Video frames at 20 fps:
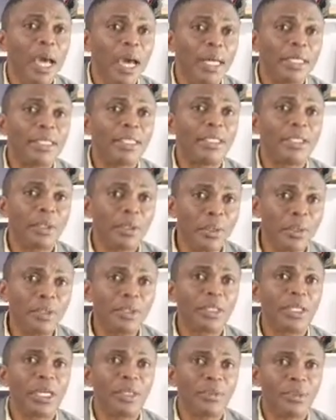at his
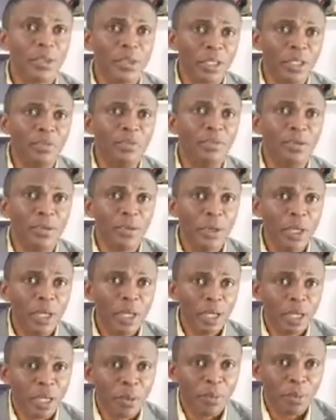own time to give you
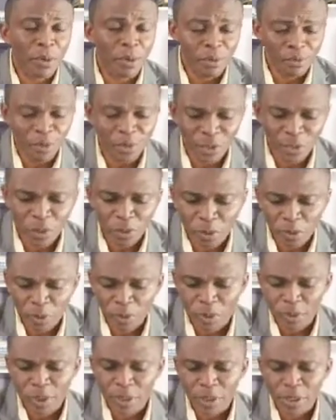a prophetic
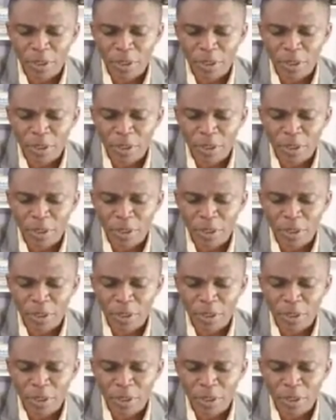word.